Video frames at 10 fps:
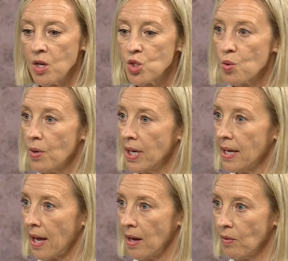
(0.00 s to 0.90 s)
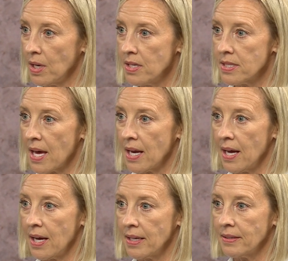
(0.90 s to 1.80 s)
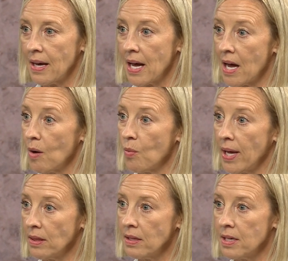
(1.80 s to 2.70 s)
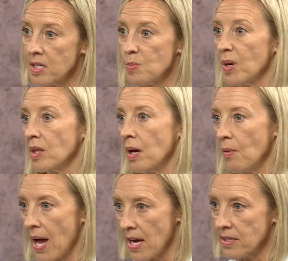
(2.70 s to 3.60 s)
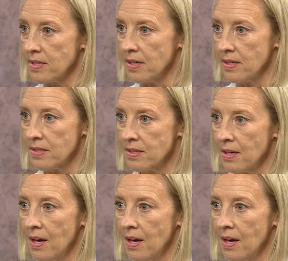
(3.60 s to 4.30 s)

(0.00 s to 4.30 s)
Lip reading: 20 counties that had high wait lists but low access.